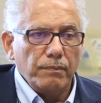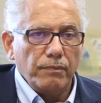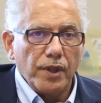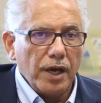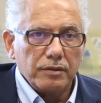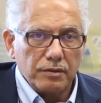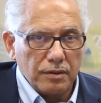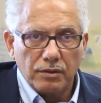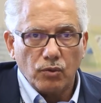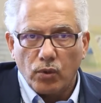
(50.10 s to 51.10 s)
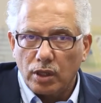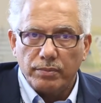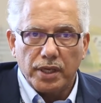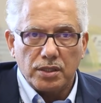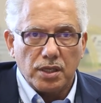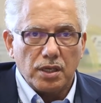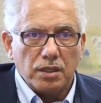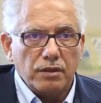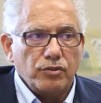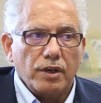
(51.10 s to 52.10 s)
not
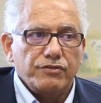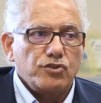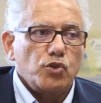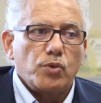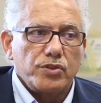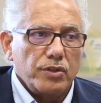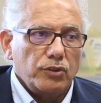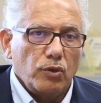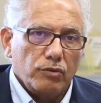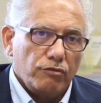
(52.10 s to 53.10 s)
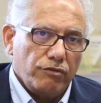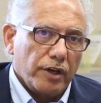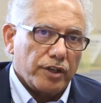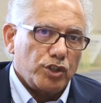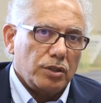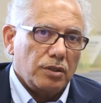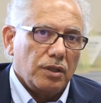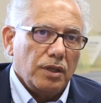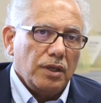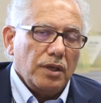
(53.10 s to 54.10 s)
well-maintained, if you have sewers that don't function,
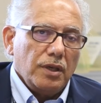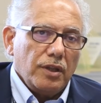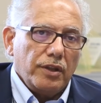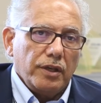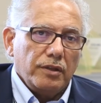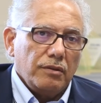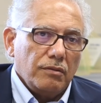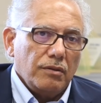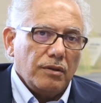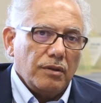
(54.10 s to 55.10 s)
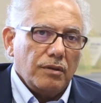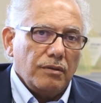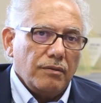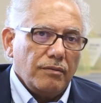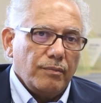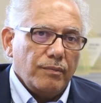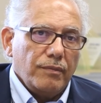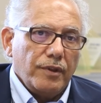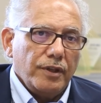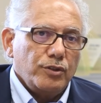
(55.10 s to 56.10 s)
then
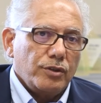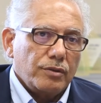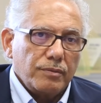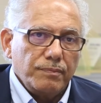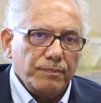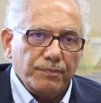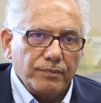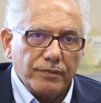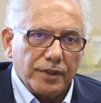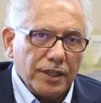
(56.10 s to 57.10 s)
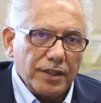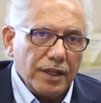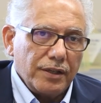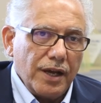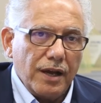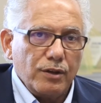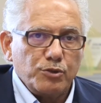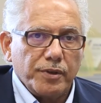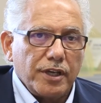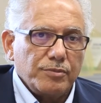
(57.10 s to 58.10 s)
your $10
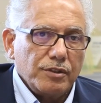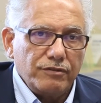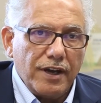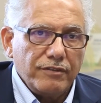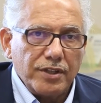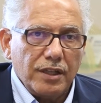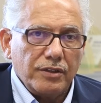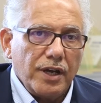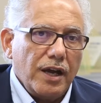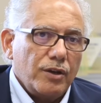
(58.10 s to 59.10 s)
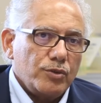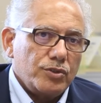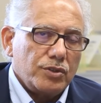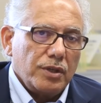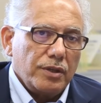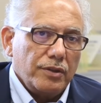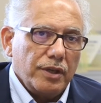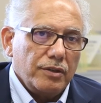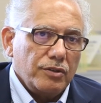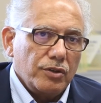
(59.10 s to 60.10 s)
house becomes a $5 house.
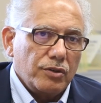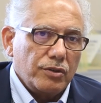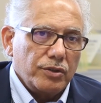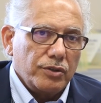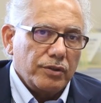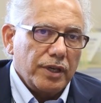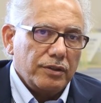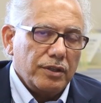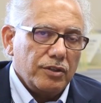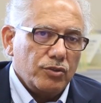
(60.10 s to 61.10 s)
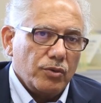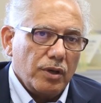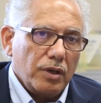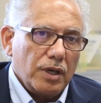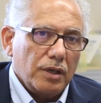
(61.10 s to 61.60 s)
Then you get into